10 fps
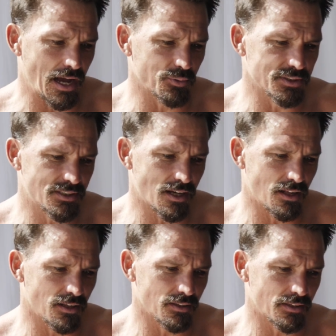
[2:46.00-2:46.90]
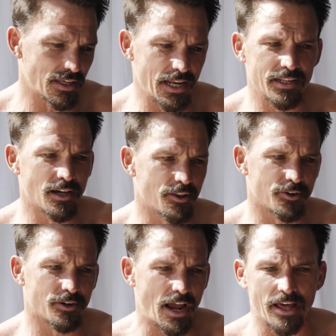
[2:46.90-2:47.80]
I would tell any
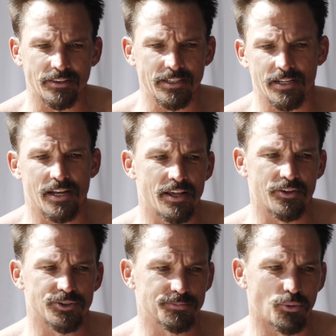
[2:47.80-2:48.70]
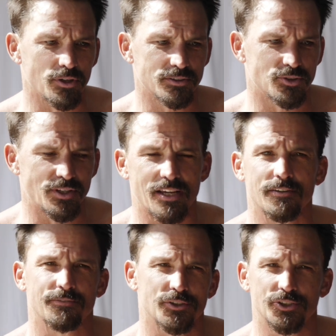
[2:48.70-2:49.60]
other athlete in any other sport to take it for